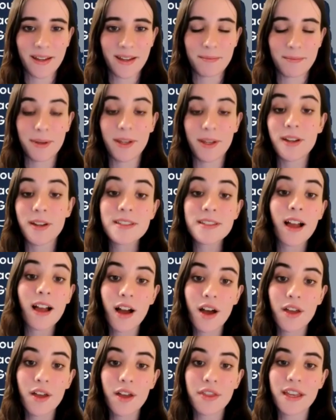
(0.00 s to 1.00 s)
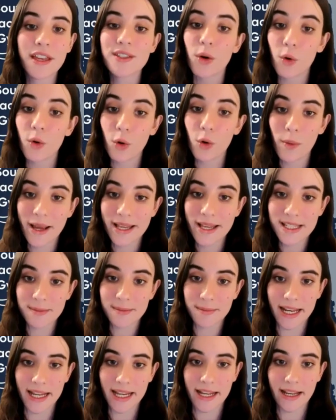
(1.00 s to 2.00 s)
Because our Earth is always
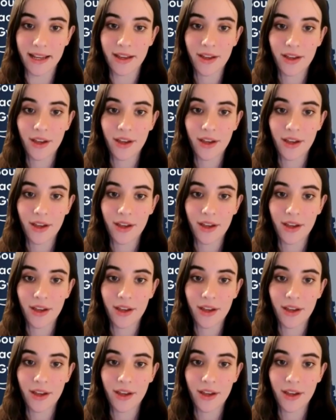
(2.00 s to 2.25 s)
spinning,